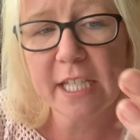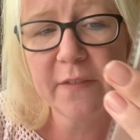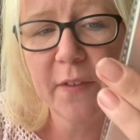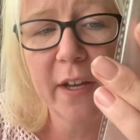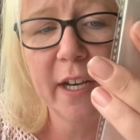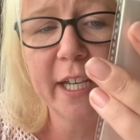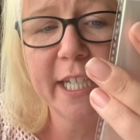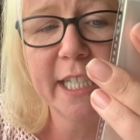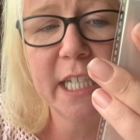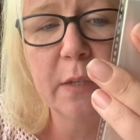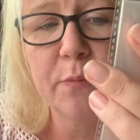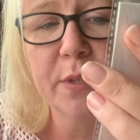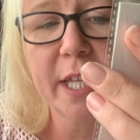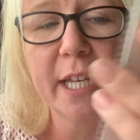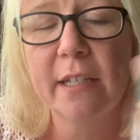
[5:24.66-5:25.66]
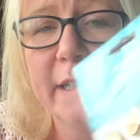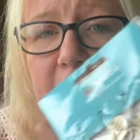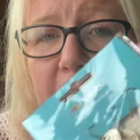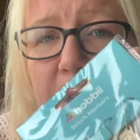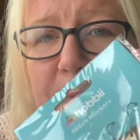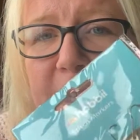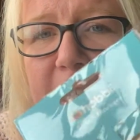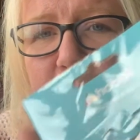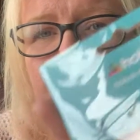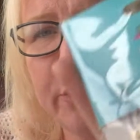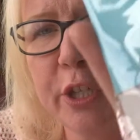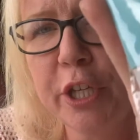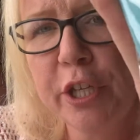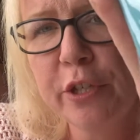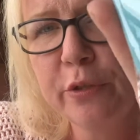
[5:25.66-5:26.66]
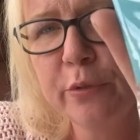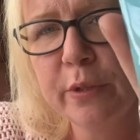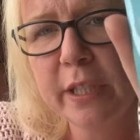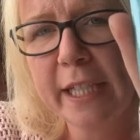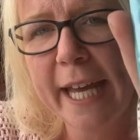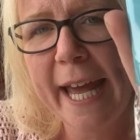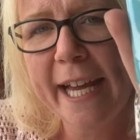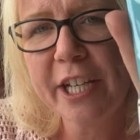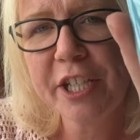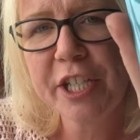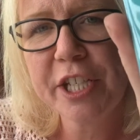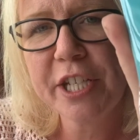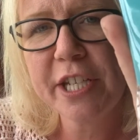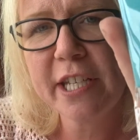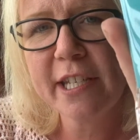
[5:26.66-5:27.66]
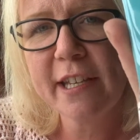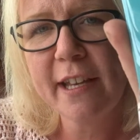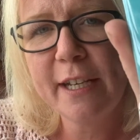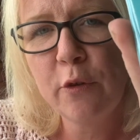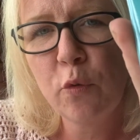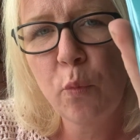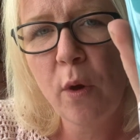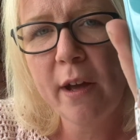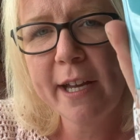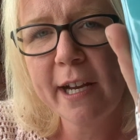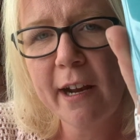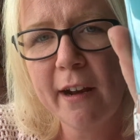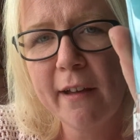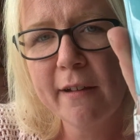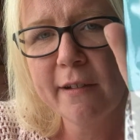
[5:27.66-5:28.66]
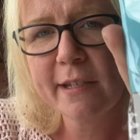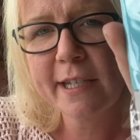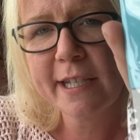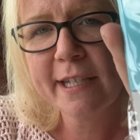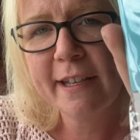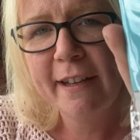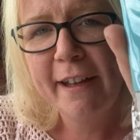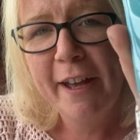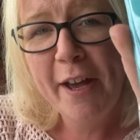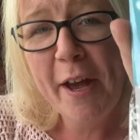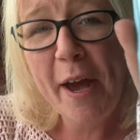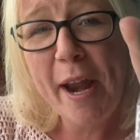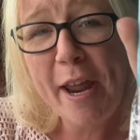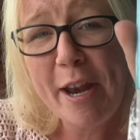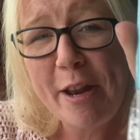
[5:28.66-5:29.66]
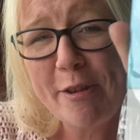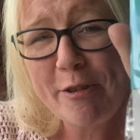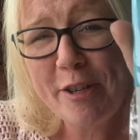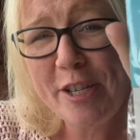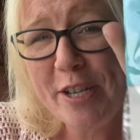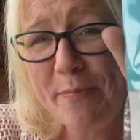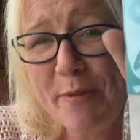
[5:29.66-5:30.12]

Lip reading: fine. I can live with that. A little cute cactus, a little wine glass, and a little sheepy